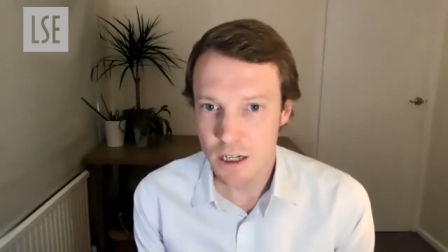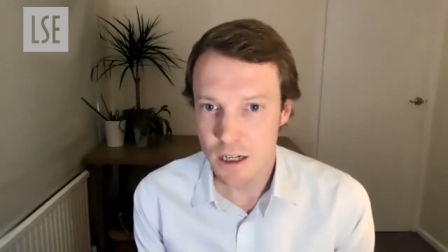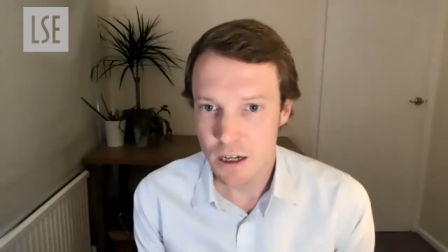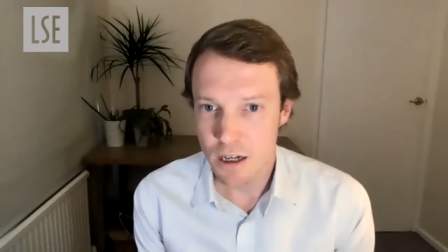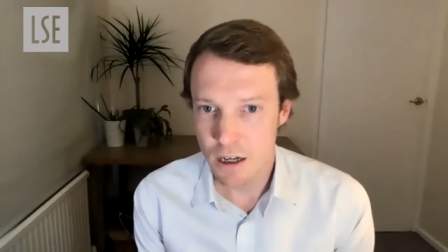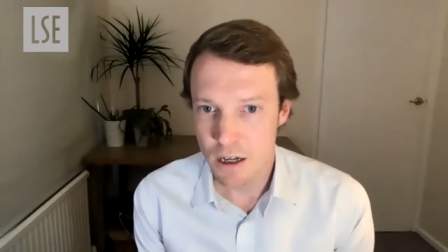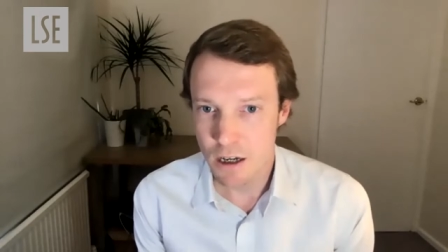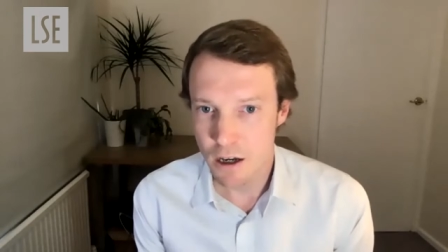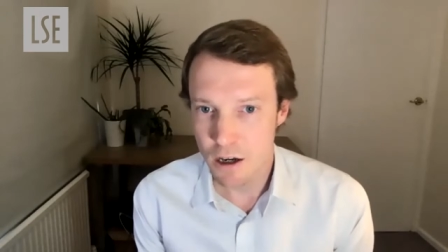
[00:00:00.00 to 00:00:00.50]

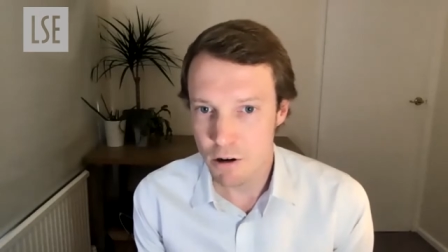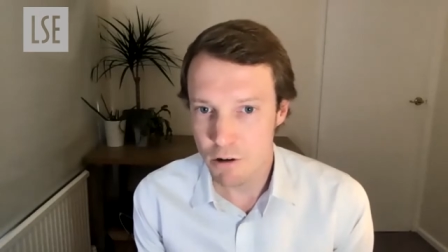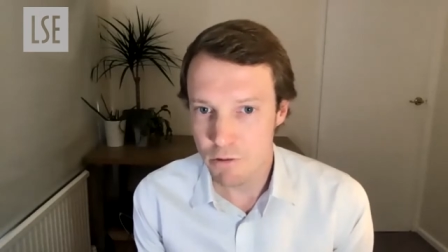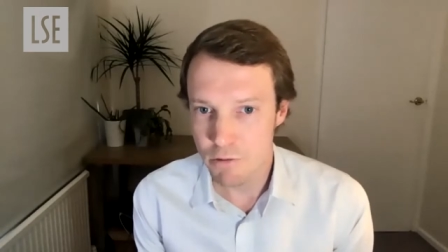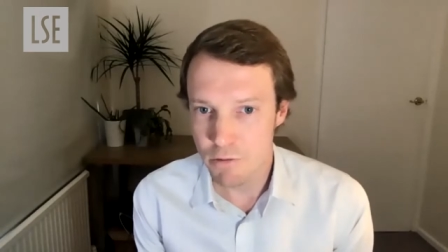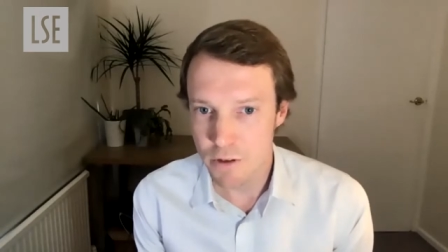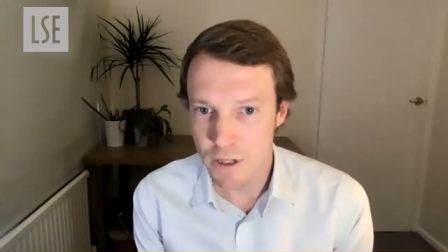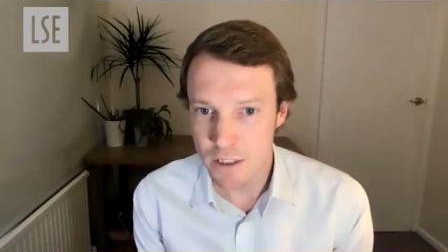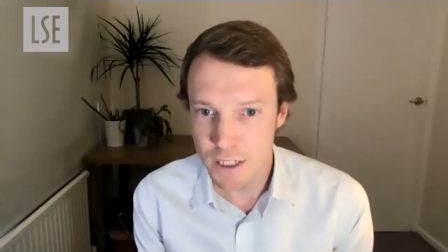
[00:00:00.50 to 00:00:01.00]
uh,
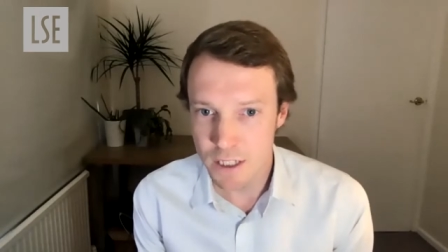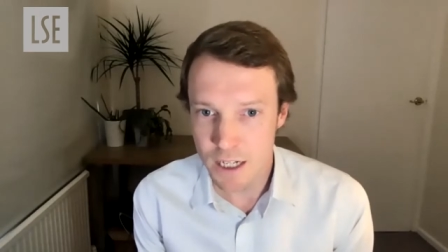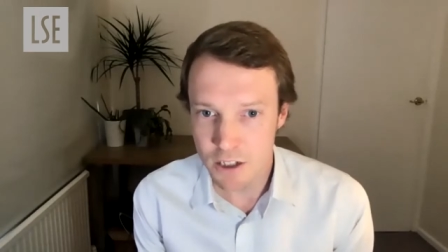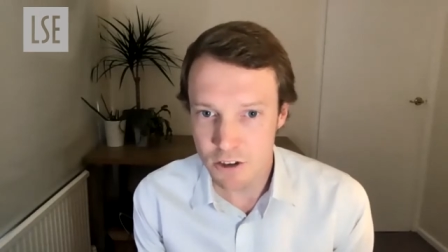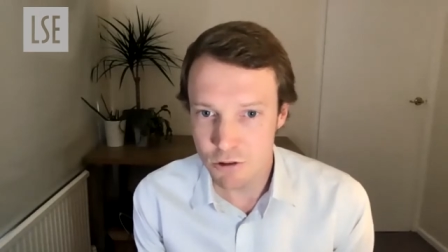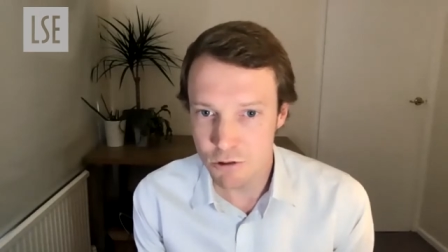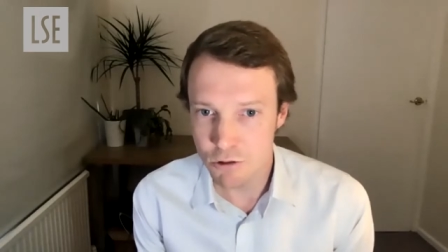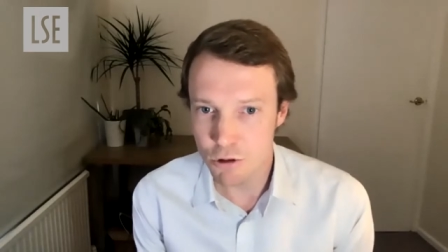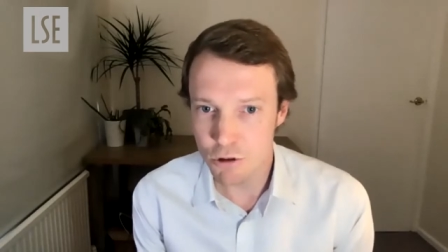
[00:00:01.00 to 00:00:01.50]
of
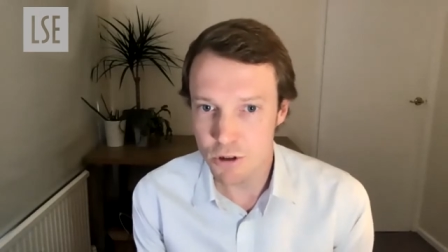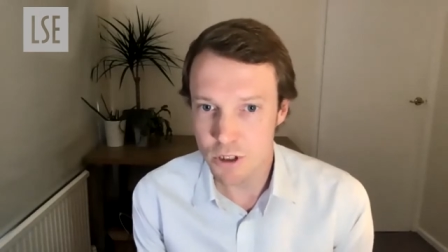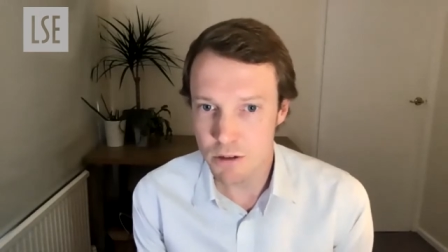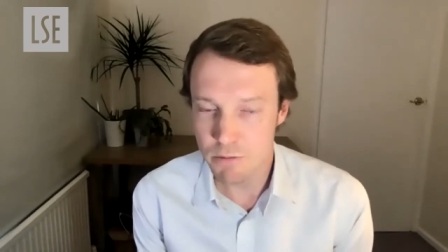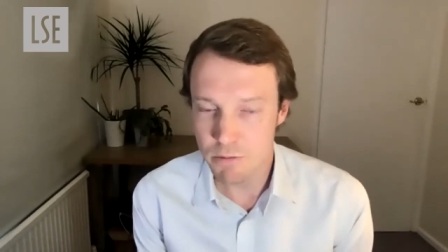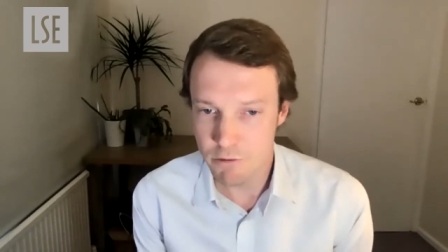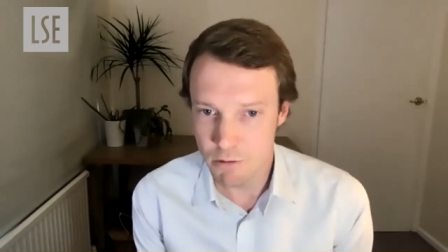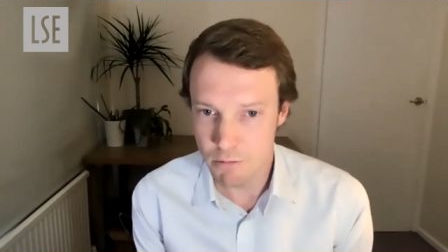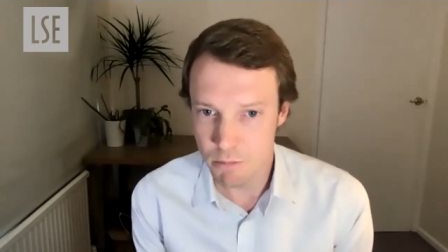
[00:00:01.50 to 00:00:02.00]
international order
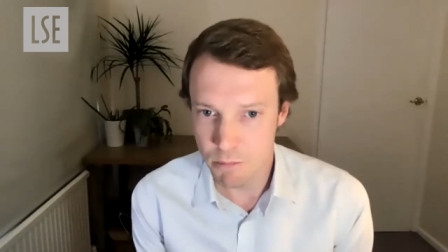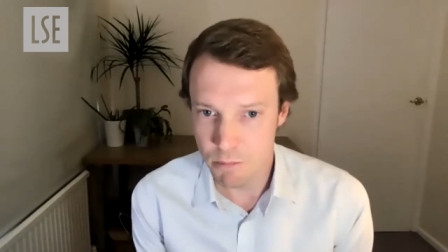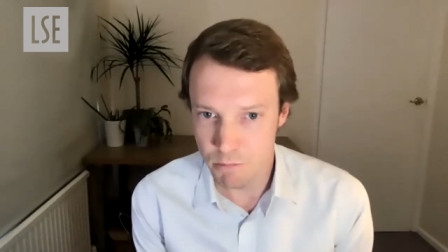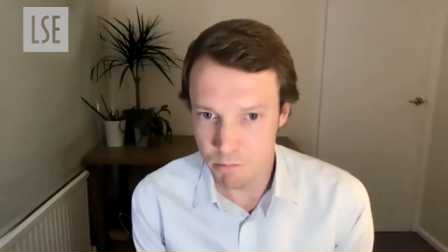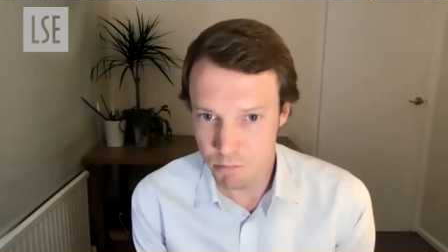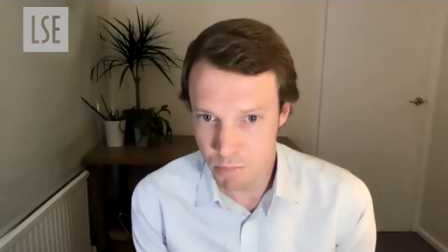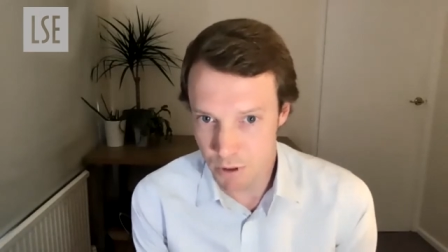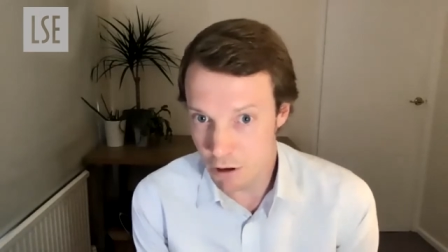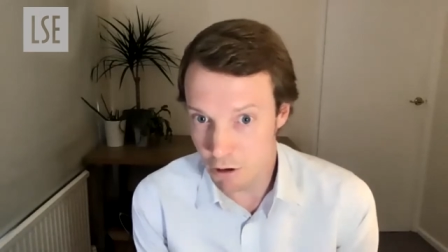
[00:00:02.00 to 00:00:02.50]
from
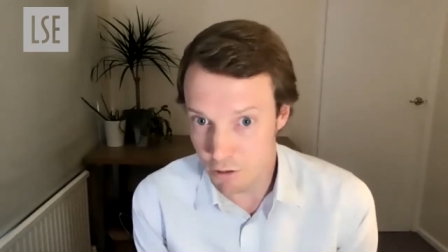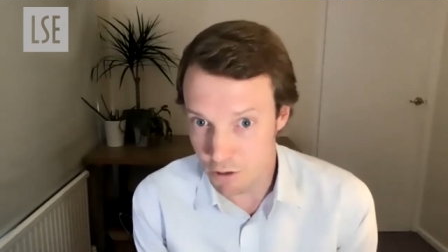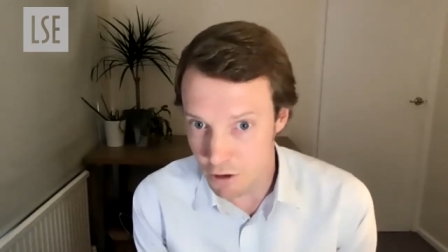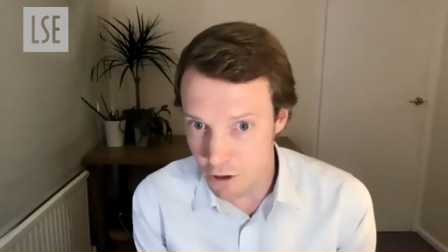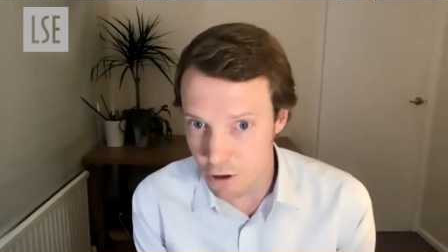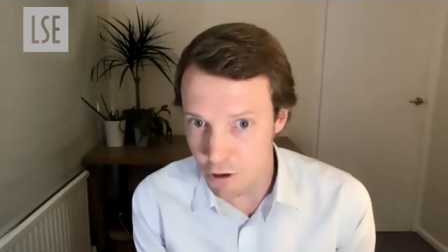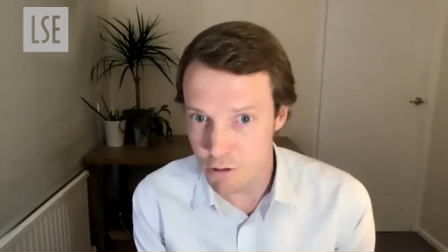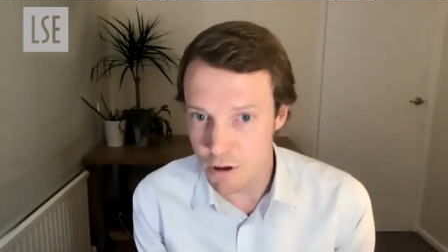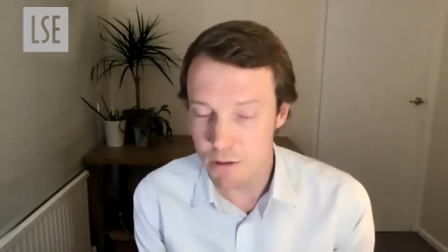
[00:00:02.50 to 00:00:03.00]
beyond
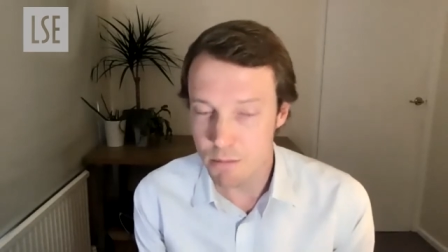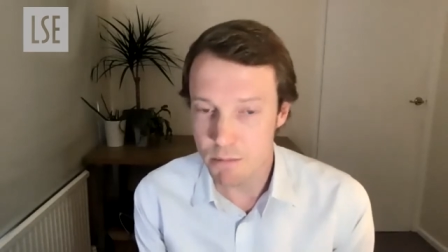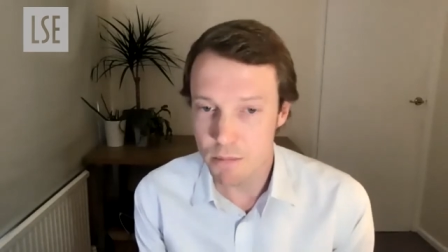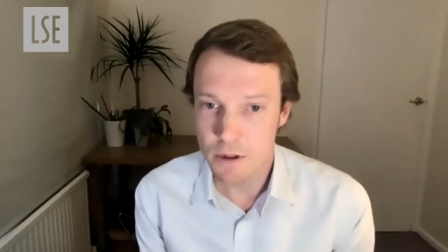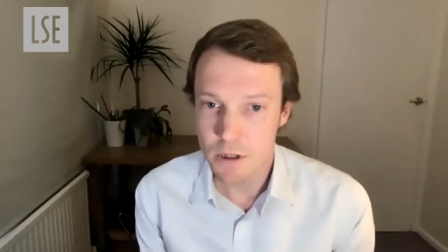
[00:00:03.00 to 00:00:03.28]
Europe.